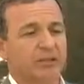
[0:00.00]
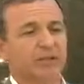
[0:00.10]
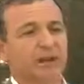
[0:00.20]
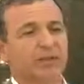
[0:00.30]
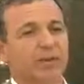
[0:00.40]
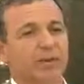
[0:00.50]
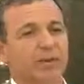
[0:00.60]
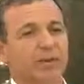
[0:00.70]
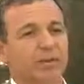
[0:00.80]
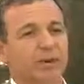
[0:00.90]
It's a
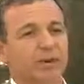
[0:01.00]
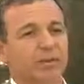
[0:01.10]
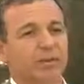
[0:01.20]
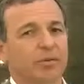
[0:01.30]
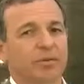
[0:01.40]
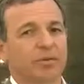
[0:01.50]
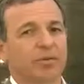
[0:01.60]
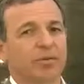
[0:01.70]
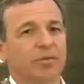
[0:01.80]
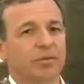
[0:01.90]
platform that enables
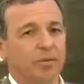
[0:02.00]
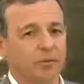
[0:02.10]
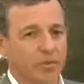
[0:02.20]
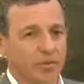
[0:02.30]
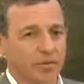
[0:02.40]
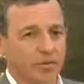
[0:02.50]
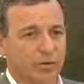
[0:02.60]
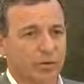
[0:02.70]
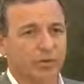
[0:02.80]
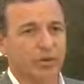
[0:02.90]
consumers
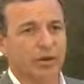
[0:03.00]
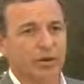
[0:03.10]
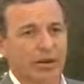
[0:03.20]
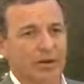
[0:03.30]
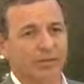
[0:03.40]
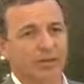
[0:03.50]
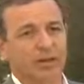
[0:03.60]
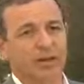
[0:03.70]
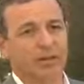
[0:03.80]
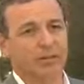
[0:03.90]
to
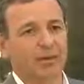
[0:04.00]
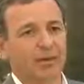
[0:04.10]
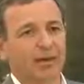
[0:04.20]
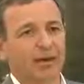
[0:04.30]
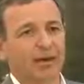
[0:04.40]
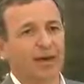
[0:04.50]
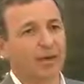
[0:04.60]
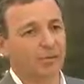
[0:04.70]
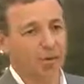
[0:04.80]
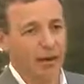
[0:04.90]
actually comment about
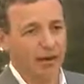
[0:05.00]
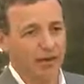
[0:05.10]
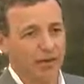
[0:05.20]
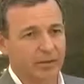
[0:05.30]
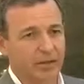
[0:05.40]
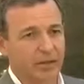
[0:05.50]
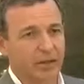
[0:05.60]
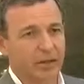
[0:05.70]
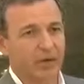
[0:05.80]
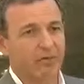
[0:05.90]
our product
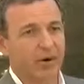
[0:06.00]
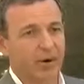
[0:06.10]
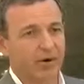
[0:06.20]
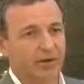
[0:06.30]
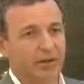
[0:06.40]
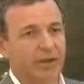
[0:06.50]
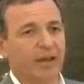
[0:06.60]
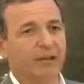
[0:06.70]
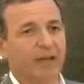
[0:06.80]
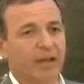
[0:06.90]
and market
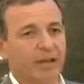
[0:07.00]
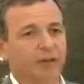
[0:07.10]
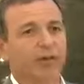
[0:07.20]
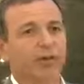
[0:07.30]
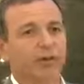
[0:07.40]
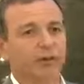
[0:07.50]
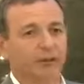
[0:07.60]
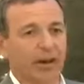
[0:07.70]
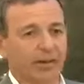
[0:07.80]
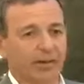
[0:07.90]
that product to their
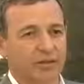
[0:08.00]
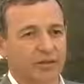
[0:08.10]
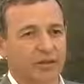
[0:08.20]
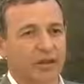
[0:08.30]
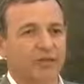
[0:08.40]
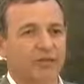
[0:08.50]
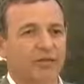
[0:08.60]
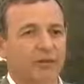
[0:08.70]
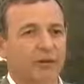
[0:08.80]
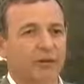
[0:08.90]
friends. So you have
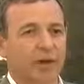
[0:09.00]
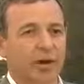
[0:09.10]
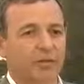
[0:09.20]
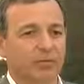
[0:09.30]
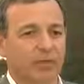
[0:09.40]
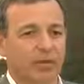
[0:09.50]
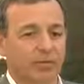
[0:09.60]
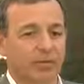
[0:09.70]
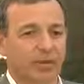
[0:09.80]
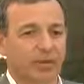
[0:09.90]
a very powerful
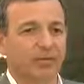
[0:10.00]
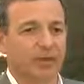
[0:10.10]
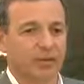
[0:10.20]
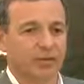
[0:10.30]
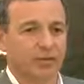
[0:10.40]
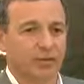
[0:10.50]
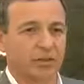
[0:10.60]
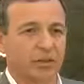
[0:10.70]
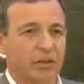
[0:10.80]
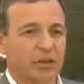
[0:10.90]
recommendation
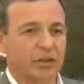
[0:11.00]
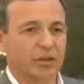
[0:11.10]
engine